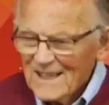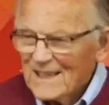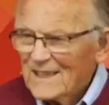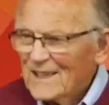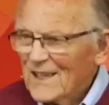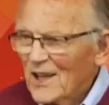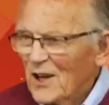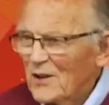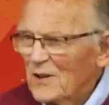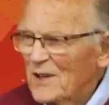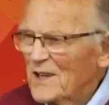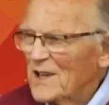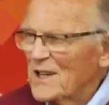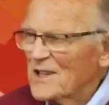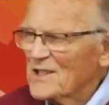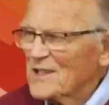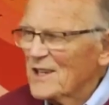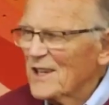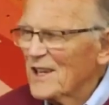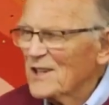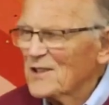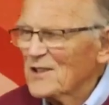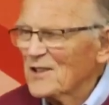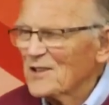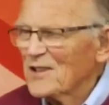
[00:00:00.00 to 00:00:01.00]
Now, in his
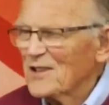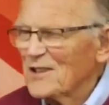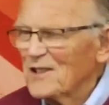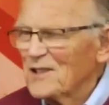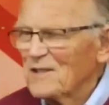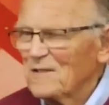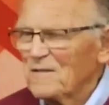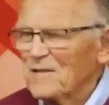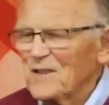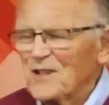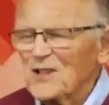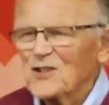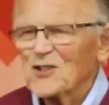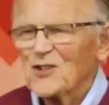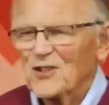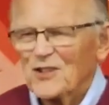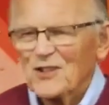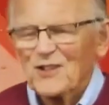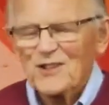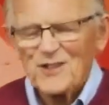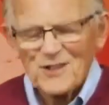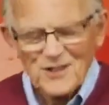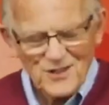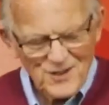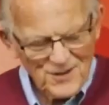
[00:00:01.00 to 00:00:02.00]
letter to the
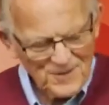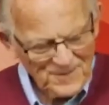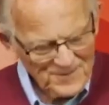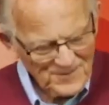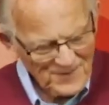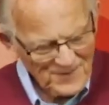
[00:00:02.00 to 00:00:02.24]
Ephesians,